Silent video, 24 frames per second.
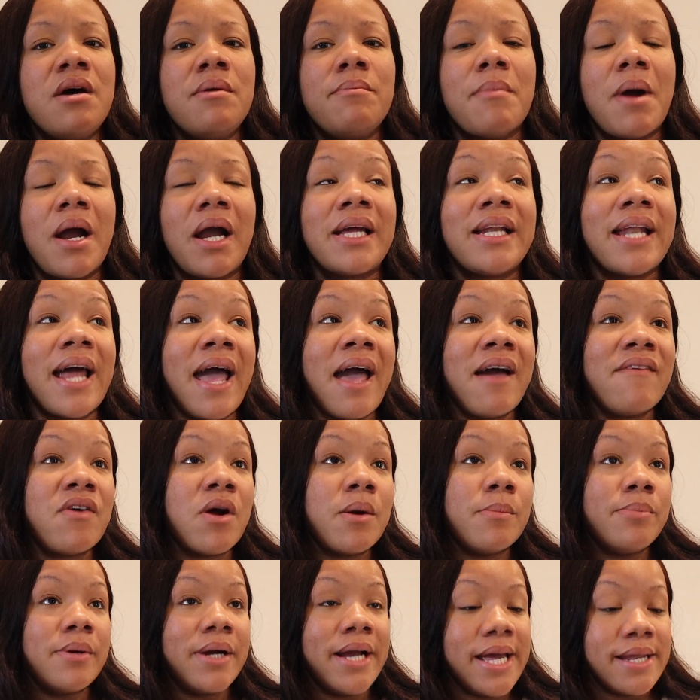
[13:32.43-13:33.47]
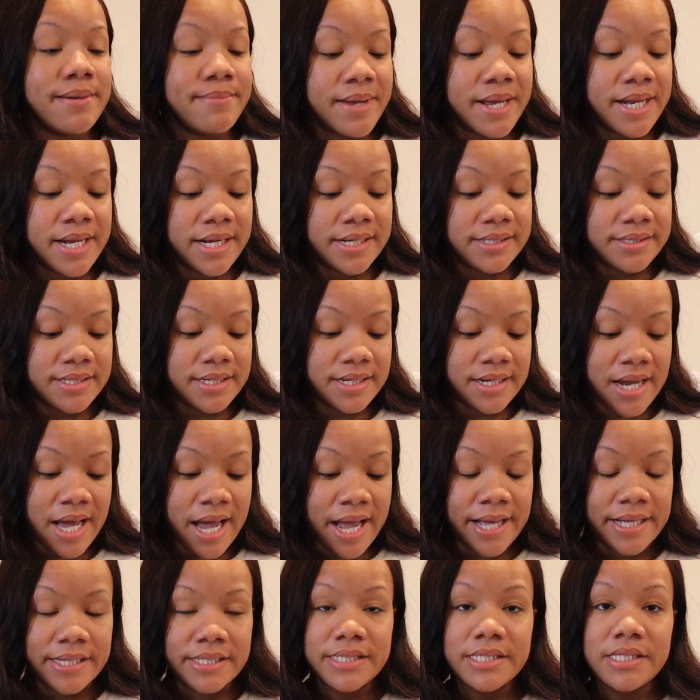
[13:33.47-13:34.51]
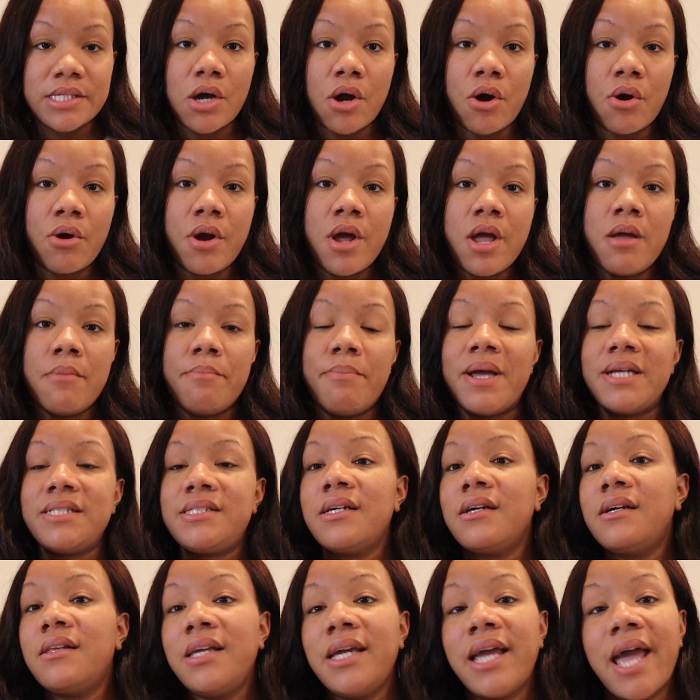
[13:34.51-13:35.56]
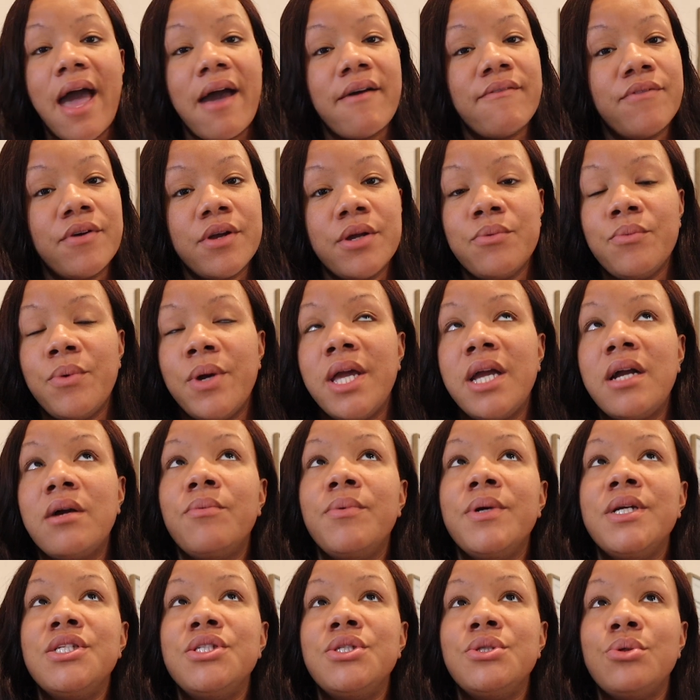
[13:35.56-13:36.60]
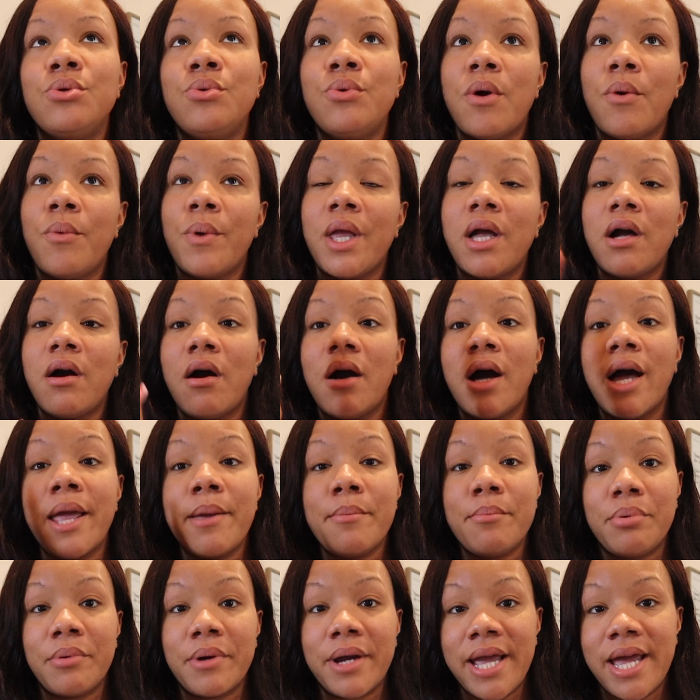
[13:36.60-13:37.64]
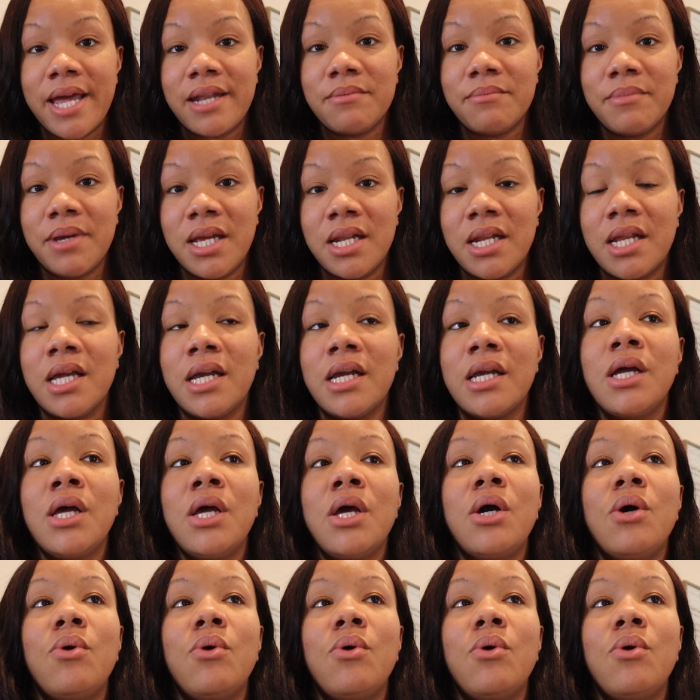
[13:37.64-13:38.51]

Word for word: Mark and I have our brand meeting tonight. So basically every week we do what we call a brand meeting.